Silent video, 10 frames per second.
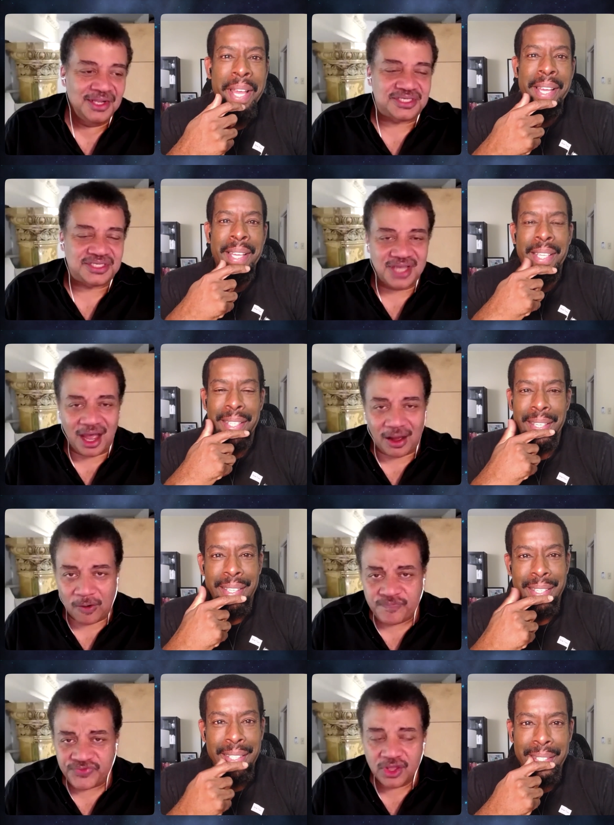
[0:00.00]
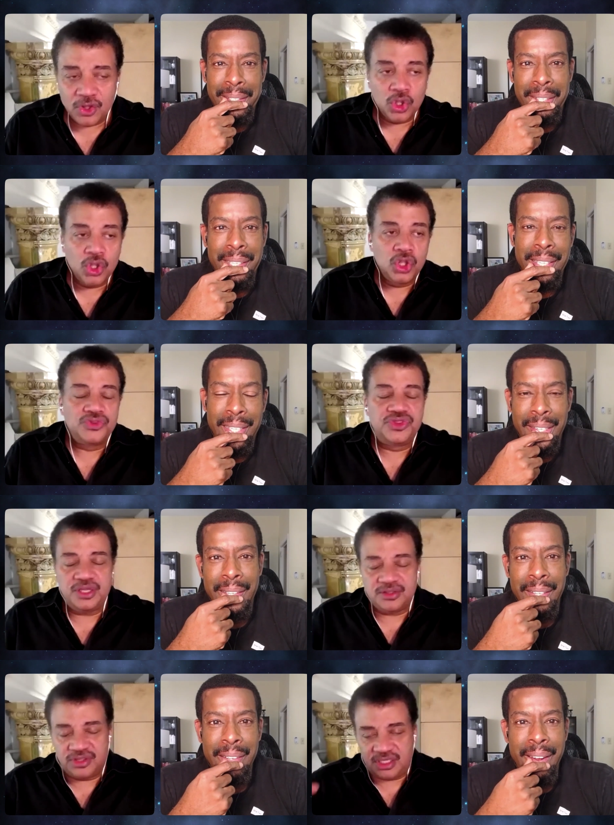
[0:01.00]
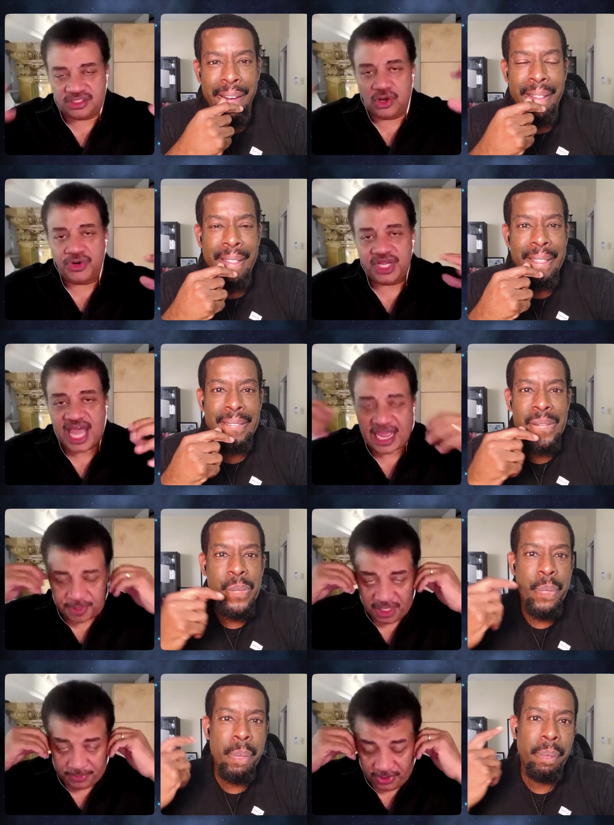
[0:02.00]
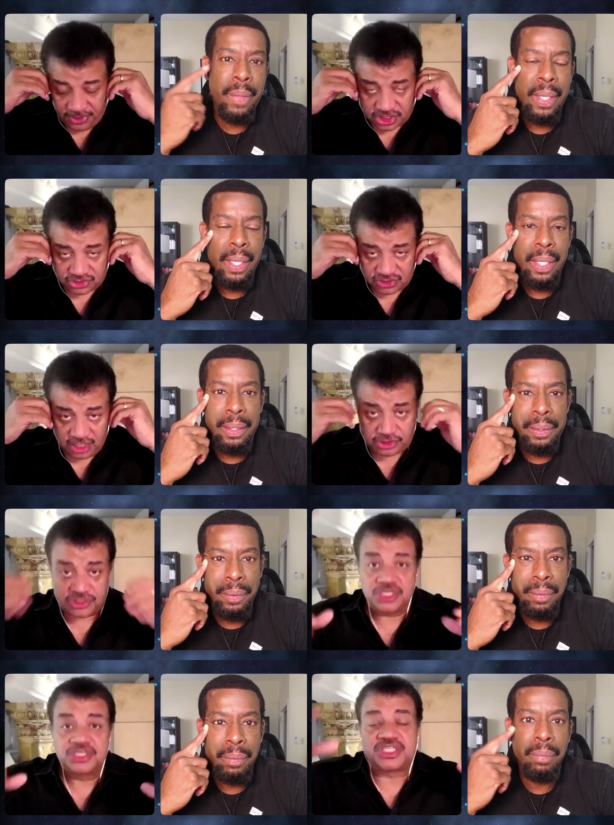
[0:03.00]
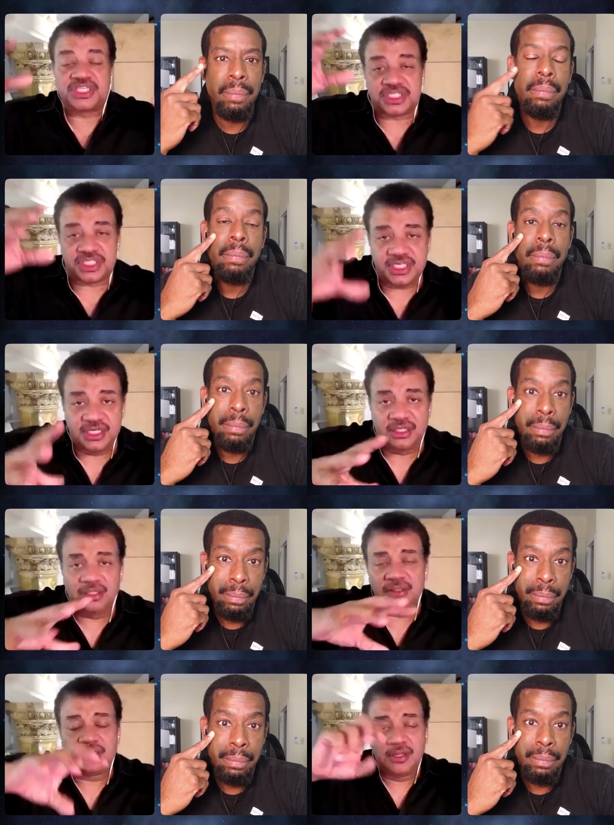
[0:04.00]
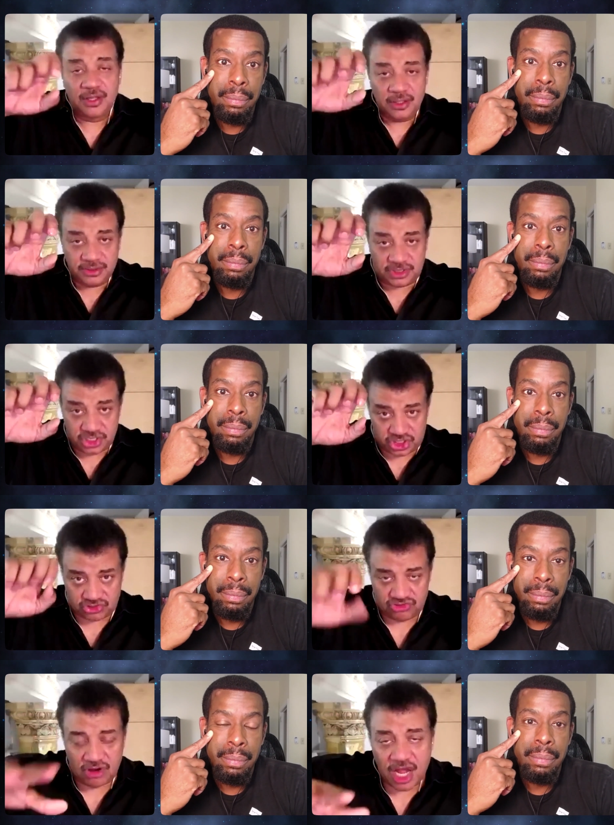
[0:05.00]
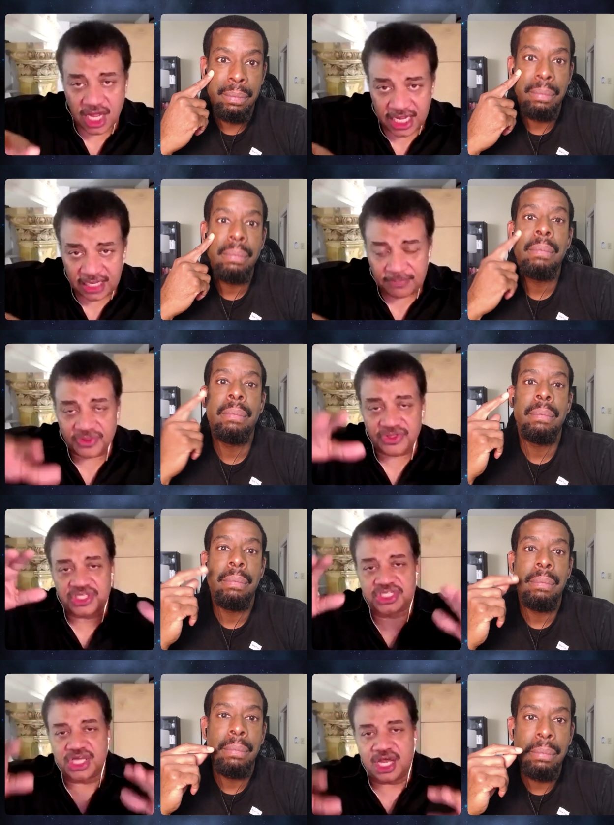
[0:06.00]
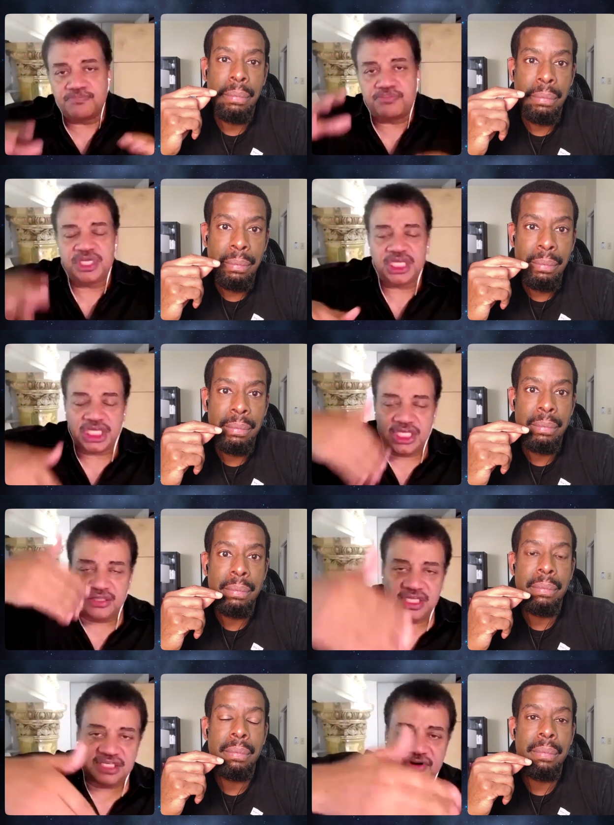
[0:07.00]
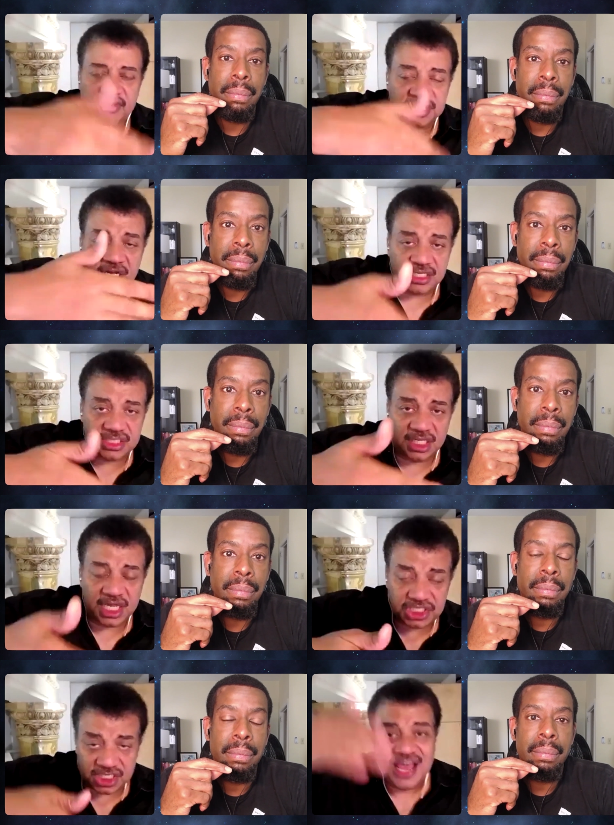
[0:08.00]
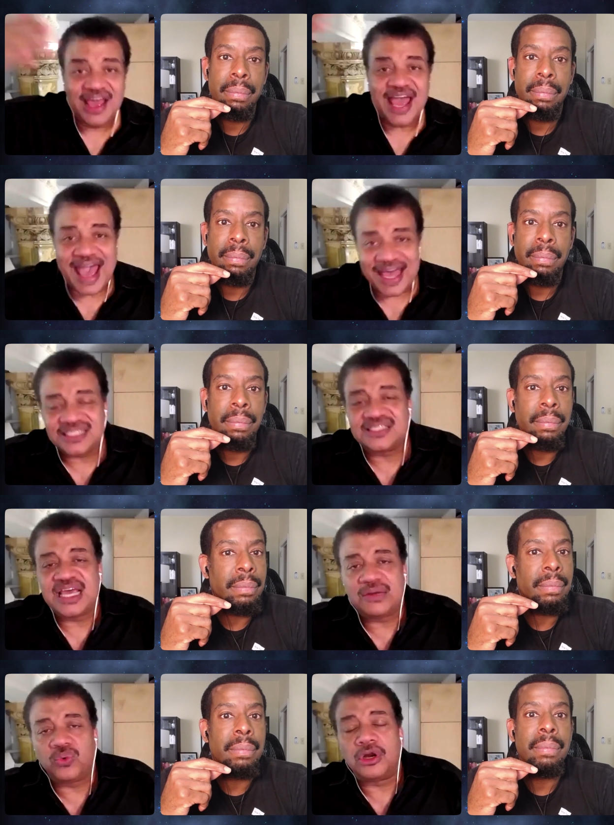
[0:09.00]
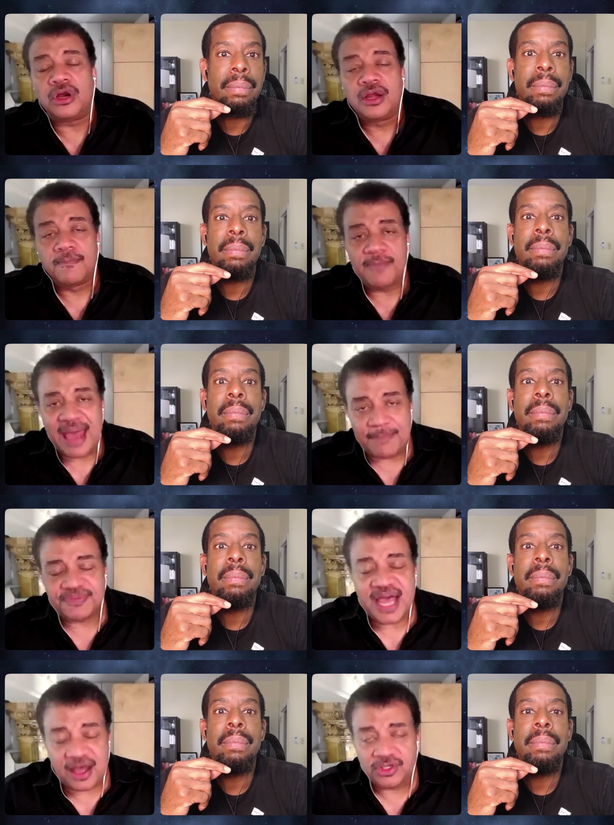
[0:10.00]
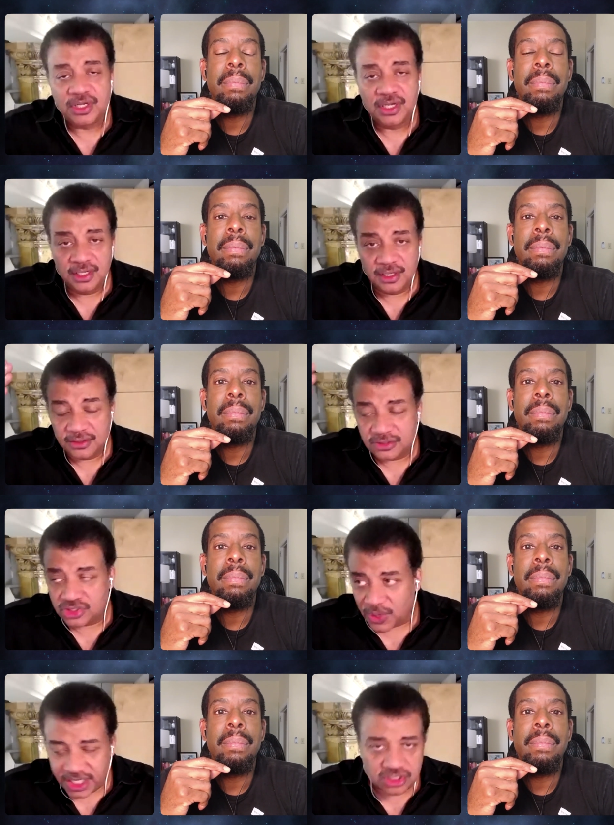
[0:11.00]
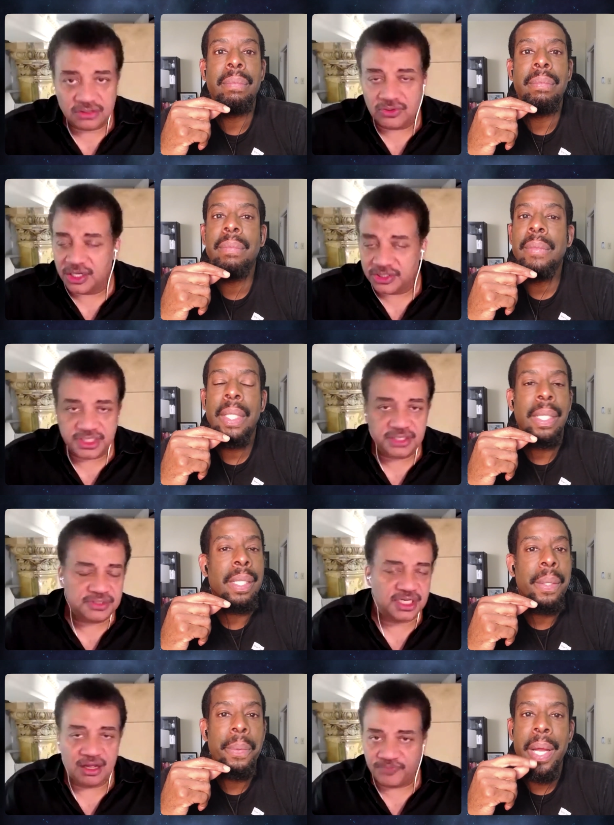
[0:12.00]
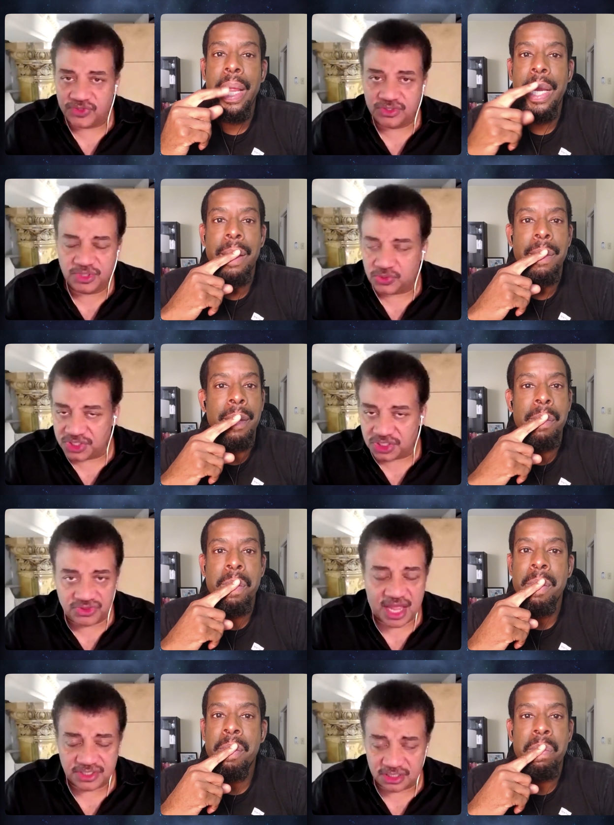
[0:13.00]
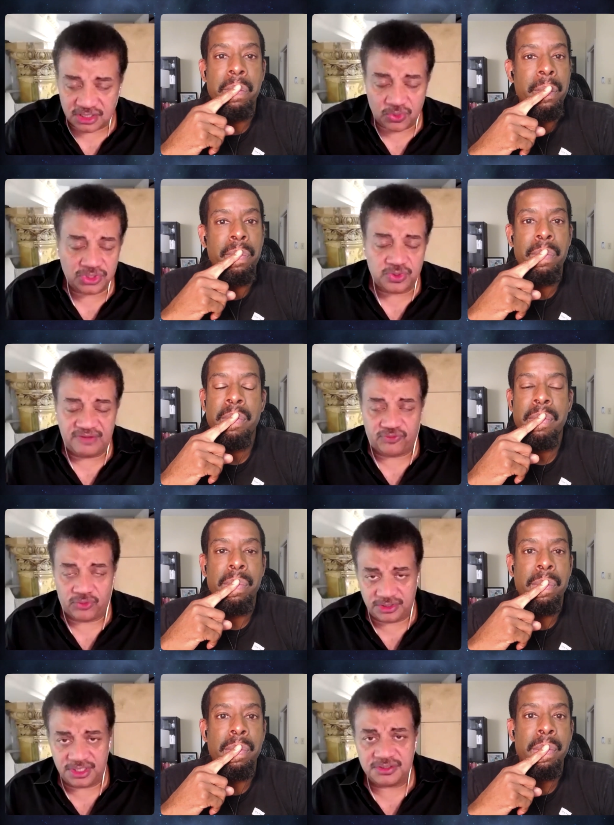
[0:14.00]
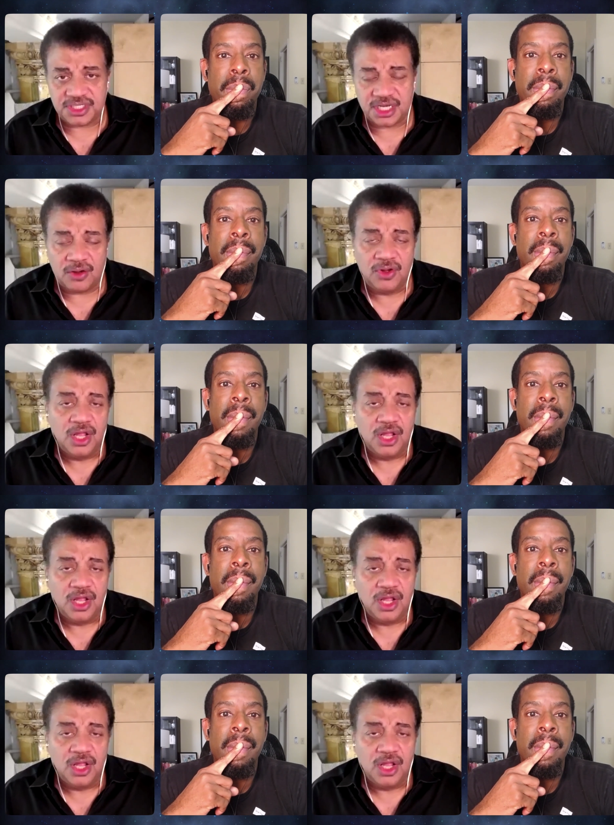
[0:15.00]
Speaker 1: so, the the zodiac people, the astrologers, still describe the sun being in these various constellations as they were mapped out 2200 years ago right between 2000 and 2400 years ago